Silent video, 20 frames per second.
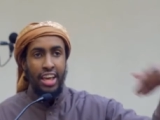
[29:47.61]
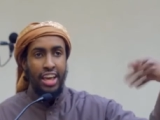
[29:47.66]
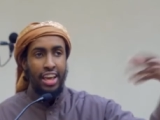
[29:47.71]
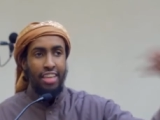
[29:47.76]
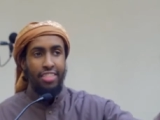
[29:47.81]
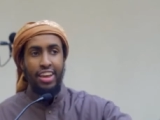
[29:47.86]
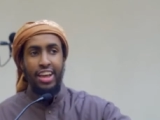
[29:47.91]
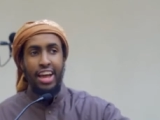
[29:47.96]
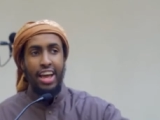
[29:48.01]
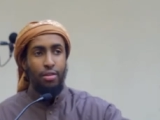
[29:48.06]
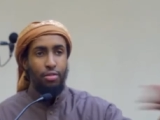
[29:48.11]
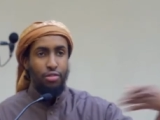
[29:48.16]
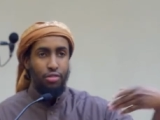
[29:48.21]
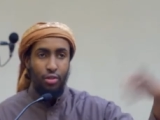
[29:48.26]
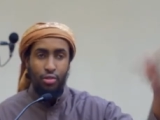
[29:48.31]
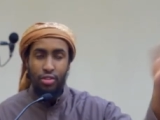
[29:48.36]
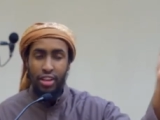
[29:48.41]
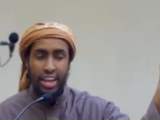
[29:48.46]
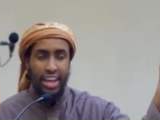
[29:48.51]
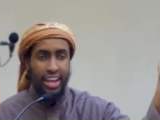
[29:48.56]
and the guy was
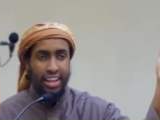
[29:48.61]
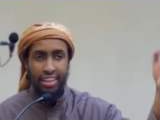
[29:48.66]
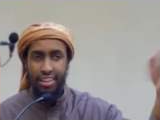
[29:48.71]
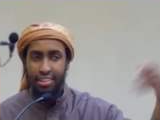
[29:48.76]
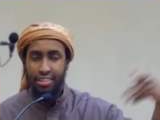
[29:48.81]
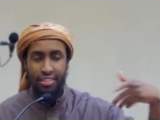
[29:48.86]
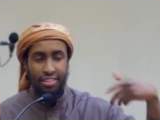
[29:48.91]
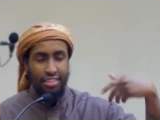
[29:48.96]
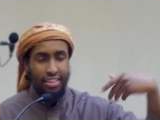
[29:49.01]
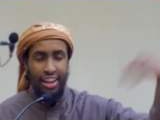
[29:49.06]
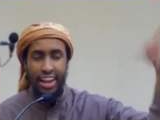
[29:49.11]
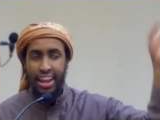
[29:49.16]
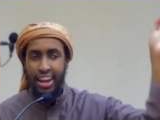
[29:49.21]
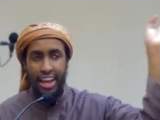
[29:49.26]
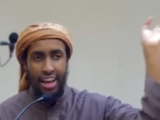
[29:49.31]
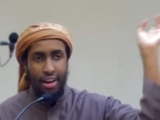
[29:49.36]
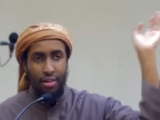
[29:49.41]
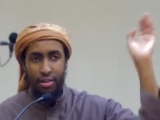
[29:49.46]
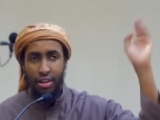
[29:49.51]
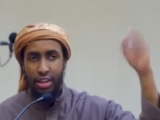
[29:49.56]
told, okay, just let it
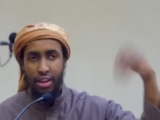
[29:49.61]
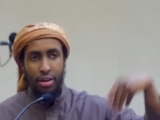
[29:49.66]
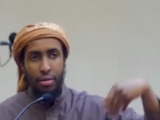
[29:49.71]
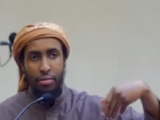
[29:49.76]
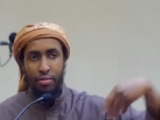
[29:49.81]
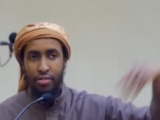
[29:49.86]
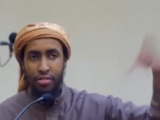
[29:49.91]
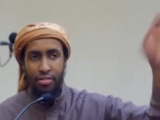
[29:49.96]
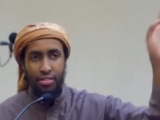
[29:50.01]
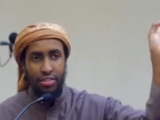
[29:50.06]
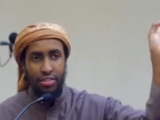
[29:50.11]
out, let it off.